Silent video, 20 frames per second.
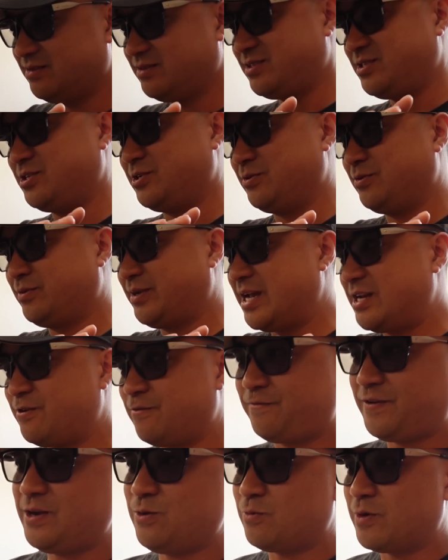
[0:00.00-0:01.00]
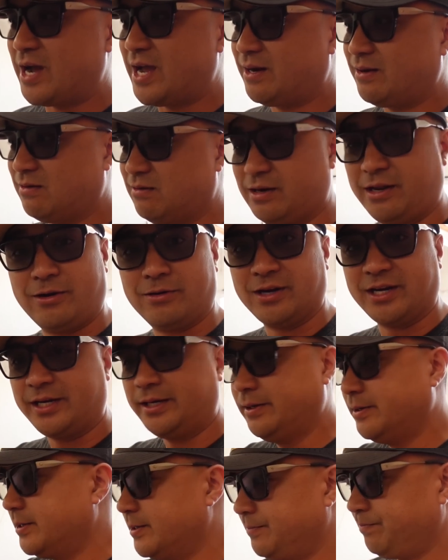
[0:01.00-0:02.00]
to get your feet wet, literally,
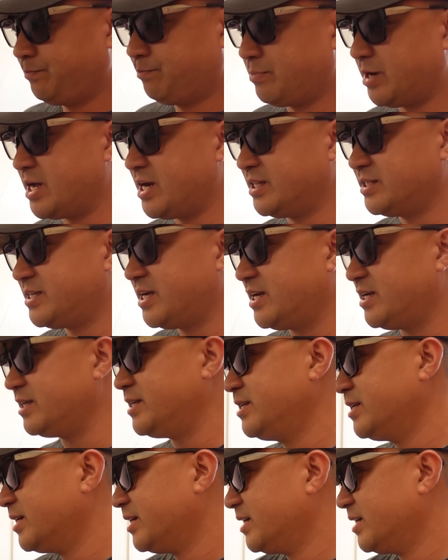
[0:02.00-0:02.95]
pun intended.